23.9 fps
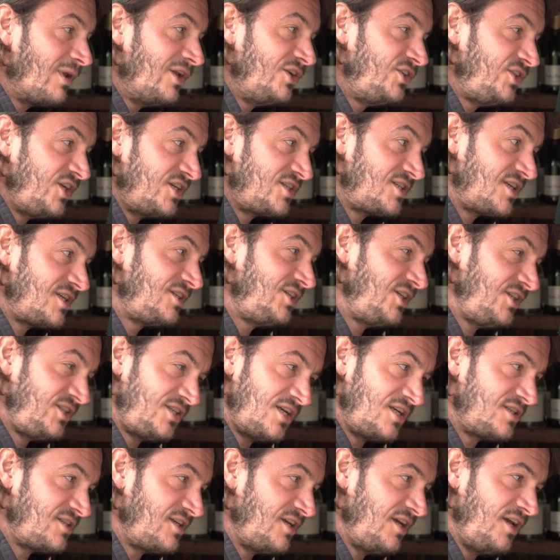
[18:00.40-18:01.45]
at
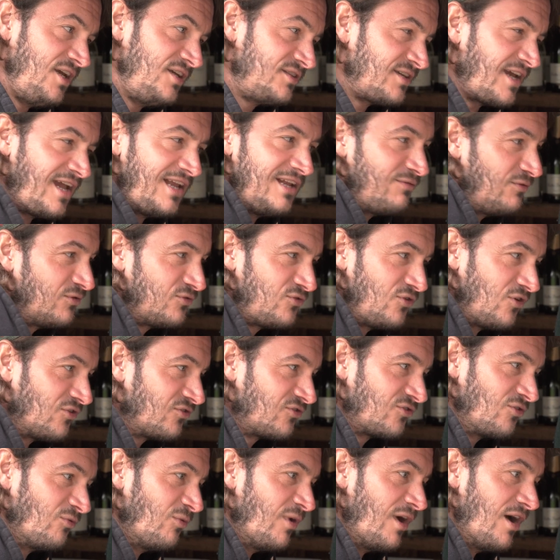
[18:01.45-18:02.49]
GCSEs A levels not
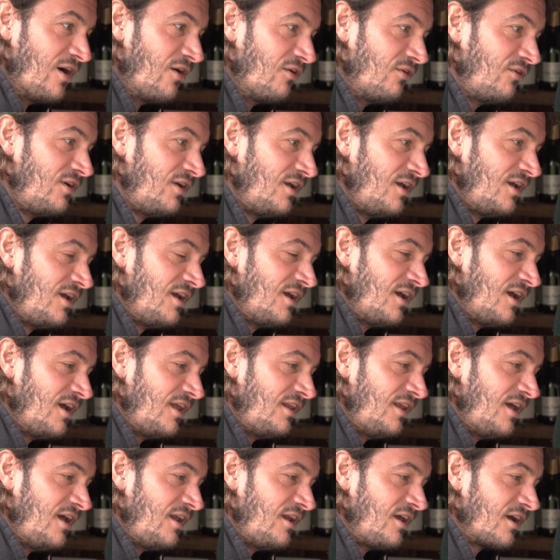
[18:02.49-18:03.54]
so well and
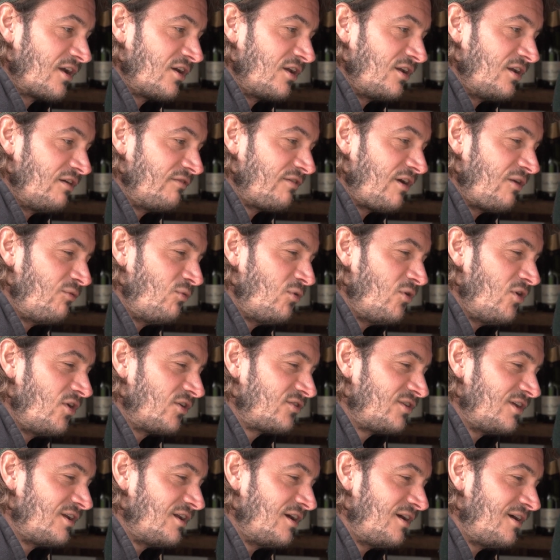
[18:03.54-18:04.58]
then I kind of I worked
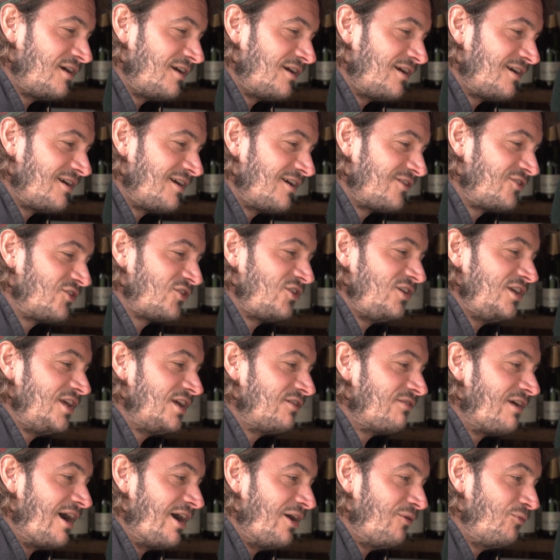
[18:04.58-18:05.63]
in a I took a
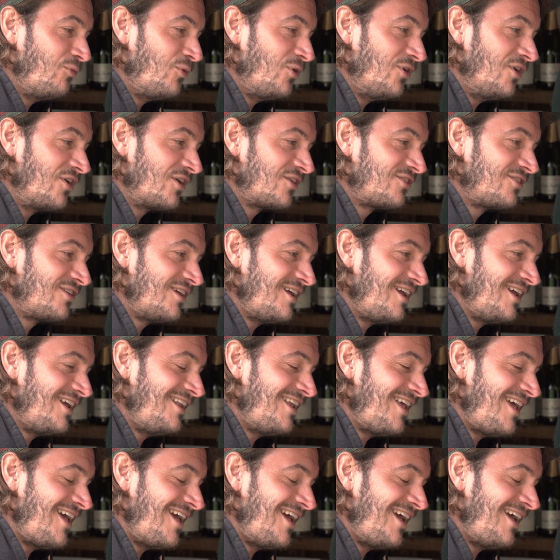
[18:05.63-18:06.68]
year out and worked in
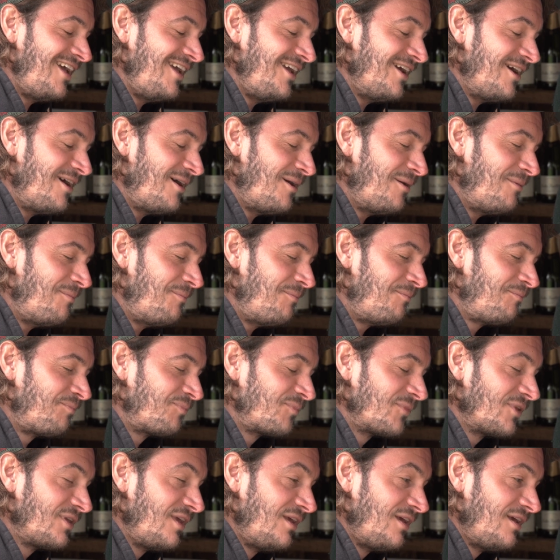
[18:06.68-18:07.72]
a um,
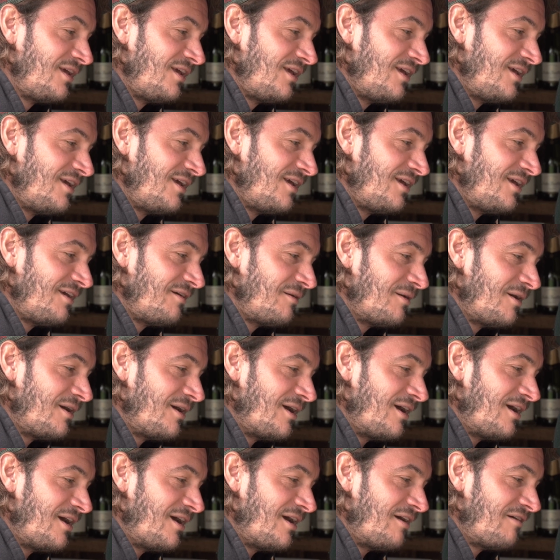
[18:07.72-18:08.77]

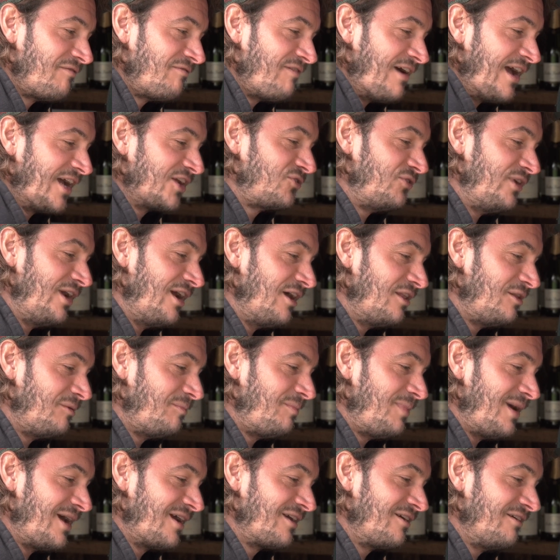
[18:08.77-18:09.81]
a factory out the
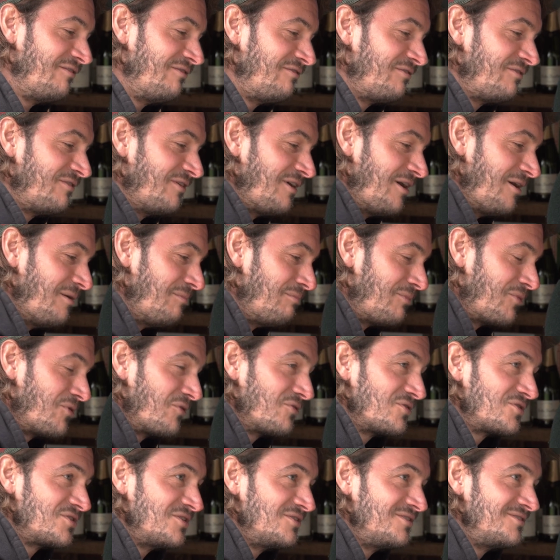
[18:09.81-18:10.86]
back of uh,
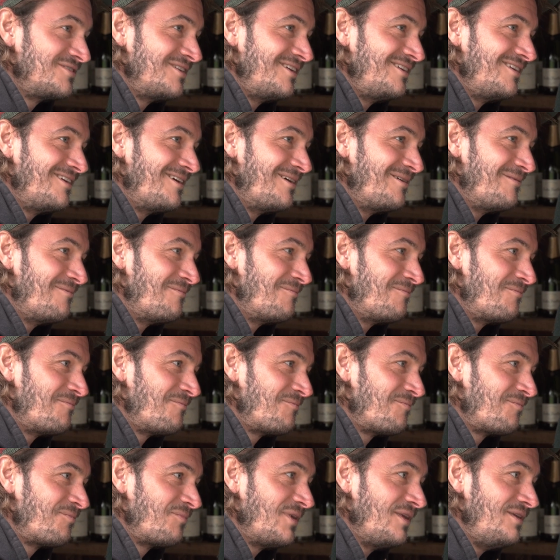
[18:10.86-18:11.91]
Morrison's in um,
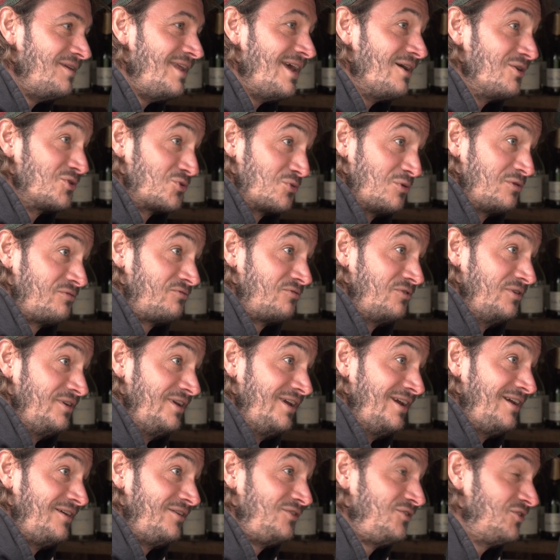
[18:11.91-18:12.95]
in Nailsworth for a
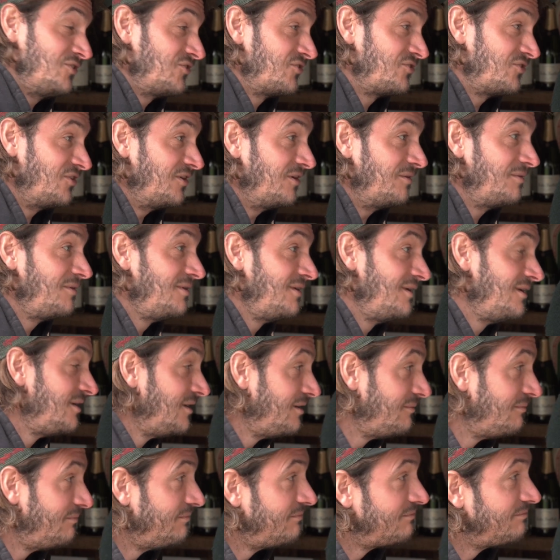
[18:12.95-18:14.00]
year just to
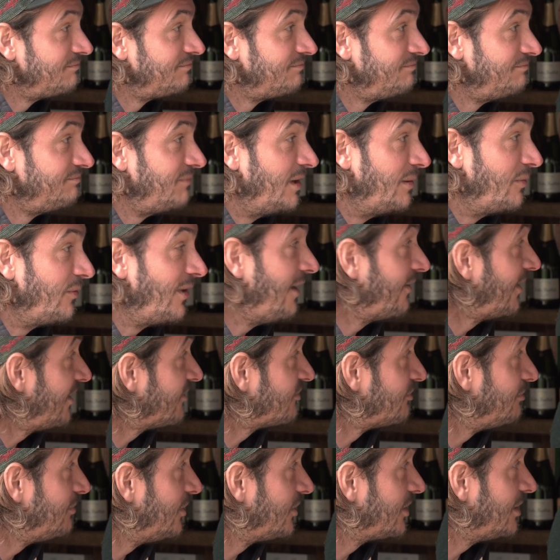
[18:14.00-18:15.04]
around get
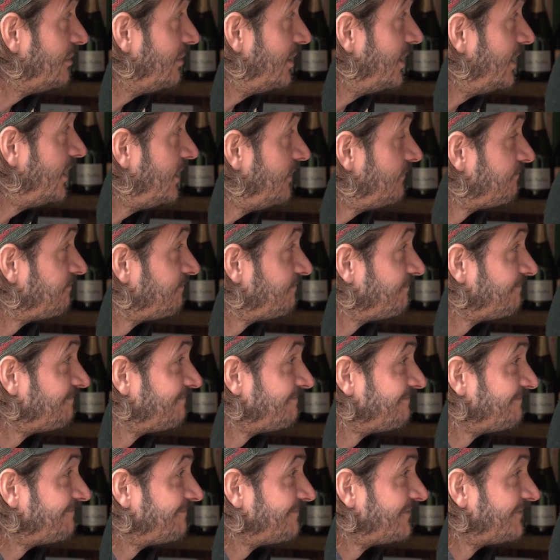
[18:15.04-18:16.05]
some pocket money. What's a factory?